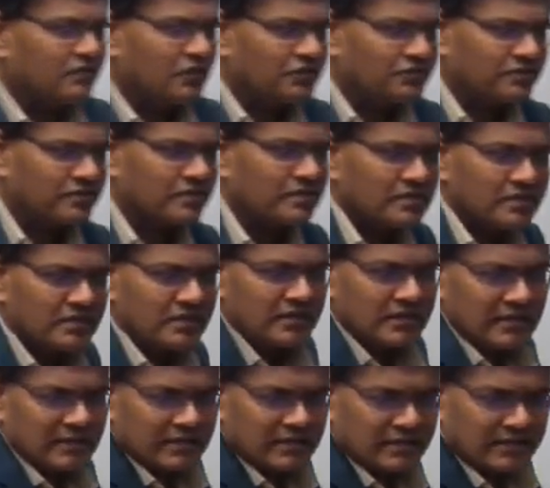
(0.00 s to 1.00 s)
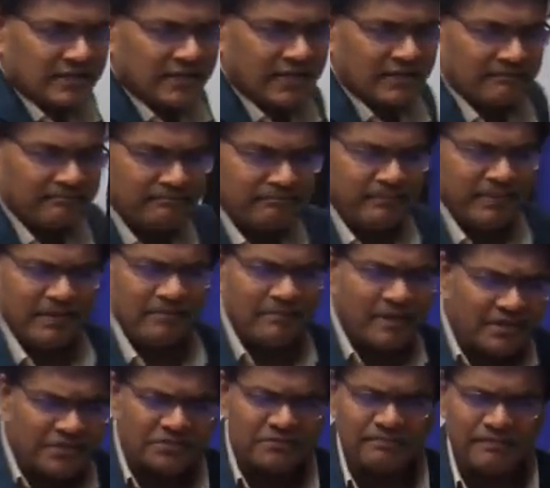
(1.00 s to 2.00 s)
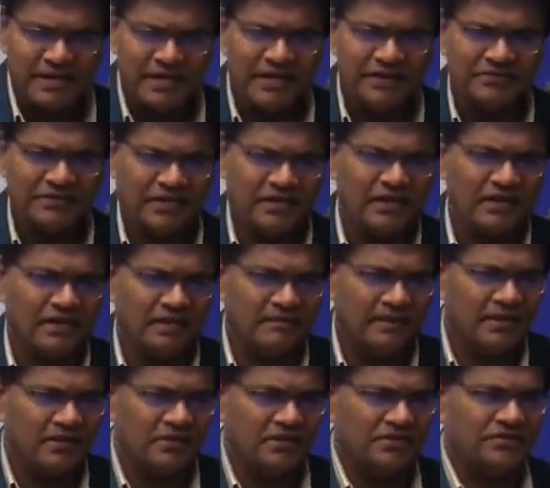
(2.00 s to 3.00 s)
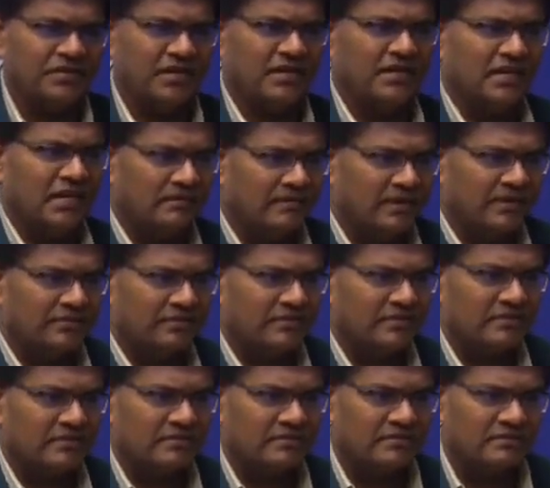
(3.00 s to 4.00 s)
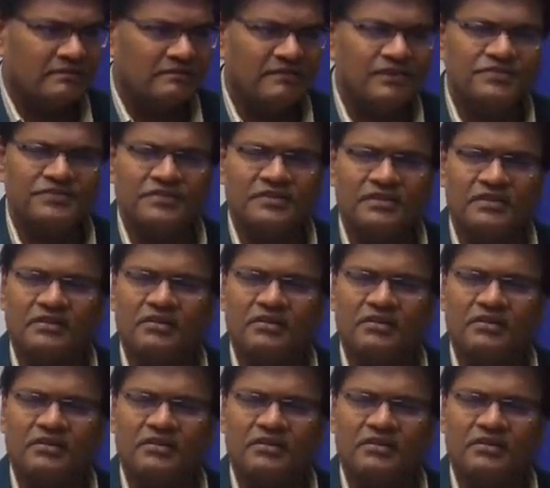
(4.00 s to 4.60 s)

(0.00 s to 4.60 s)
onwards, the payments by the central government to the state governments was